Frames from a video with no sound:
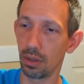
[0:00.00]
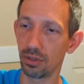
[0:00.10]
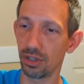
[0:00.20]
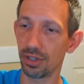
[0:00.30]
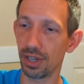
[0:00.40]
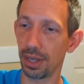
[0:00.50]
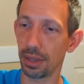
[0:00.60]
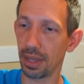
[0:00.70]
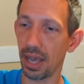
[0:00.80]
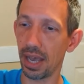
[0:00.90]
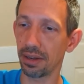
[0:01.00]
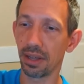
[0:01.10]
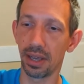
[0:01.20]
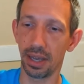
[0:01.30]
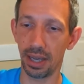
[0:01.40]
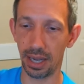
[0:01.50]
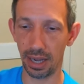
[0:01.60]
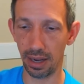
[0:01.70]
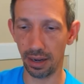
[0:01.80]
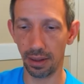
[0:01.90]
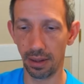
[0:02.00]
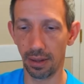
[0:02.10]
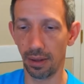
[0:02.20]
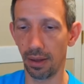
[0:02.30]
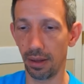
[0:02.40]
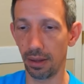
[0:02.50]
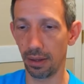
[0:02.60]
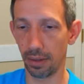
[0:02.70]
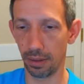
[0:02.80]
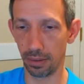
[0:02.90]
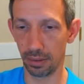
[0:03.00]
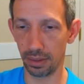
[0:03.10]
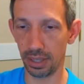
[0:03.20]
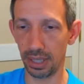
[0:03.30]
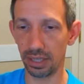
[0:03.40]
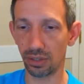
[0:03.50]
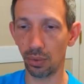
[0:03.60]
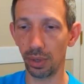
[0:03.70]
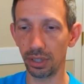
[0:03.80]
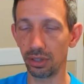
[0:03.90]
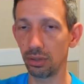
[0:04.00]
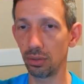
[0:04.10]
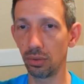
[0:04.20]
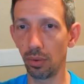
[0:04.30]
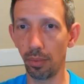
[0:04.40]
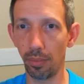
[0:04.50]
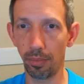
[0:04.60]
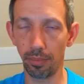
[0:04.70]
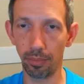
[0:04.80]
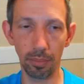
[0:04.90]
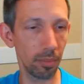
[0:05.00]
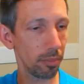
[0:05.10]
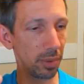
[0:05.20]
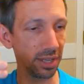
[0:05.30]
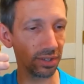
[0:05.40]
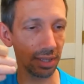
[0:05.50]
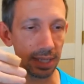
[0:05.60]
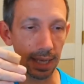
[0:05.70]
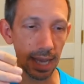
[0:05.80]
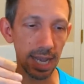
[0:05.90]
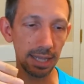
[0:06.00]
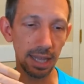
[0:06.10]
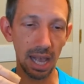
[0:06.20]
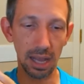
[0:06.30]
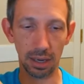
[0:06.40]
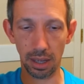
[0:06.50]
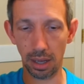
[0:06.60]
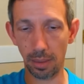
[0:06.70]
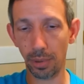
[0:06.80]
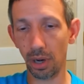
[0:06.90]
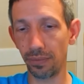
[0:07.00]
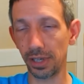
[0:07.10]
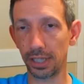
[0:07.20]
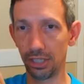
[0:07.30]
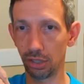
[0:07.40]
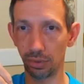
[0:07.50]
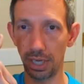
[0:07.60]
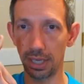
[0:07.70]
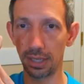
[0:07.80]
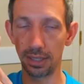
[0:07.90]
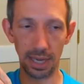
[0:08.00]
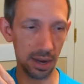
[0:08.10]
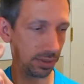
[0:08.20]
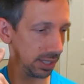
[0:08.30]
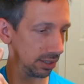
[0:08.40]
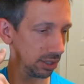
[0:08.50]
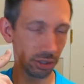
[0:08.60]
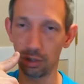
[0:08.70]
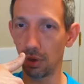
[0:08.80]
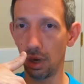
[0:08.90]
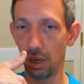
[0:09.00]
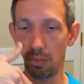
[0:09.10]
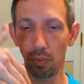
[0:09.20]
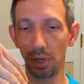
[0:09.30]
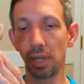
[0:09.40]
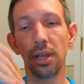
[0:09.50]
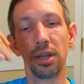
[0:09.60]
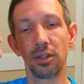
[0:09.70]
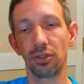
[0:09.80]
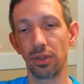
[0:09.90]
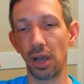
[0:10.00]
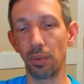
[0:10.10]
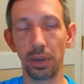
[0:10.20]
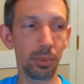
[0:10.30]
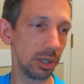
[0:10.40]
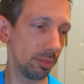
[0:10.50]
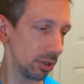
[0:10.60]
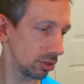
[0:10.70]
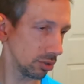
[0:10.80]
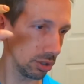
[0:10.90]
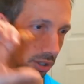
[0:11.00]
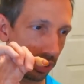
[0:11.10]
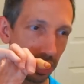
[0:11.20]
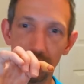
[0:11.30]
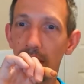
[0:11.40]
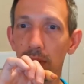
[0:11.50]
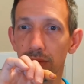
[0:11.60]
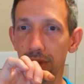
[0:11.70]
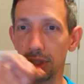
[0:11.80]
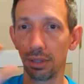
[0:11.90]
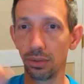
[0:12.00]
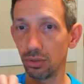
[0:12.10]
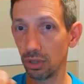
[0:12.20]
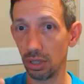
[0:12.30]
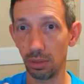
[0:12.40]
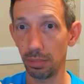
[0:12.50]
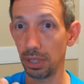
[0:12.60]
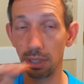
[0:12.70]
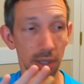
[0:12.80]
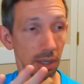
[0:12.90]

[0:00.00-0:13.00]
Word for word: just like that, and it's going to basically guide that perfectly straight down into your wood, so that way when you put your little dowels in there, those are going to be